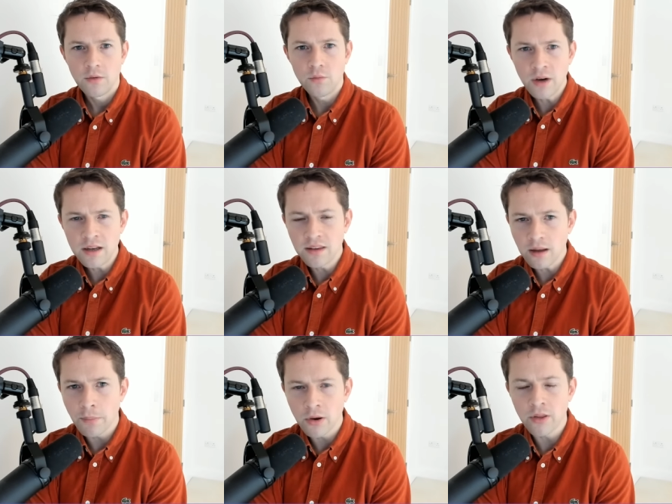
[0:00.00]
really
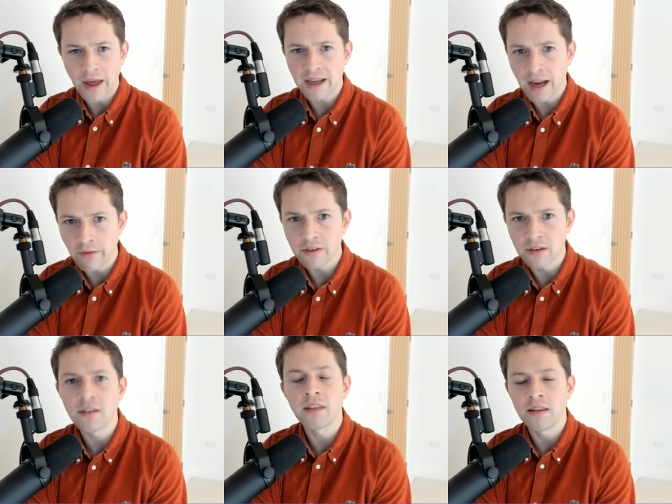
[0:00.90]
did put that character
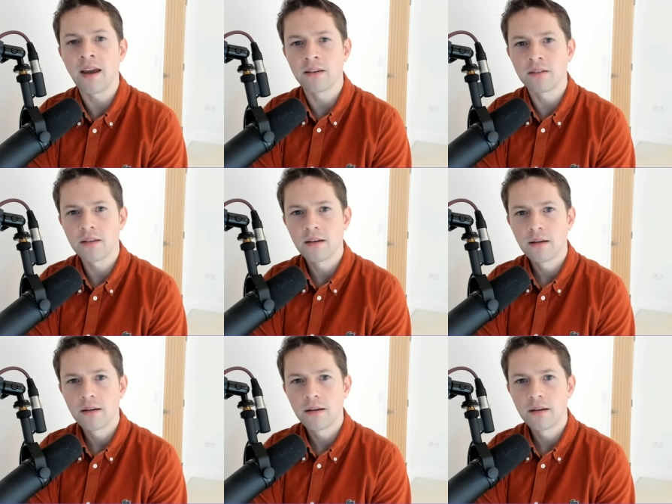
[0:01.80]
to the test.